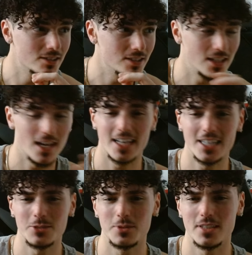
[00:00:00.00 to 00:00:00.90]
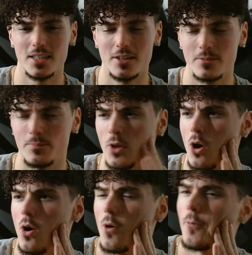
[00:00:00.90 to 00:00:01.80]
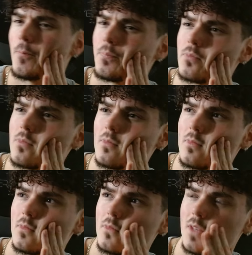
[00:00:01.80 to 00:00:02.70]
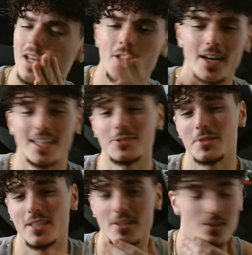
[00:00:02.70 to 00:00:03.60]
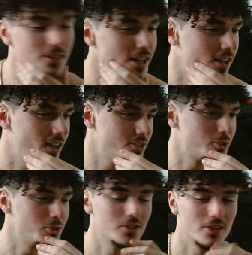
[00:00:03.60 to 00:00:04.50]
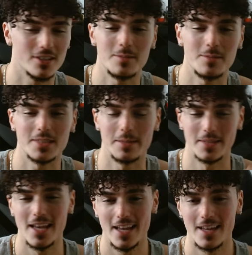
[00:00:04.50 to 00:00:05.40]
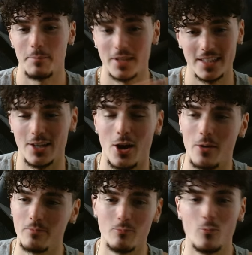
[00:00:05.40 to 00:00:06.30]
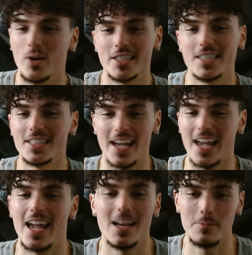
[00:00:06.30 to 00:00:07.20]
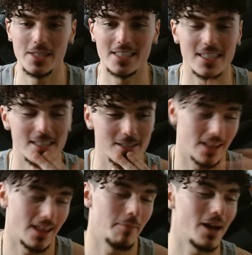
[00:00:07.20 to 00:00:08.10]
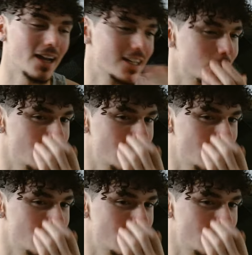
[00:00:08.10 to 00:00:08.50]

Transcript: Yeah, I guess it was a year. No. Yeah, no, I guess it was a year ago. Yeah, I just told you all the timestamps. But, you know, where she's, like, hated me since. And I, I guess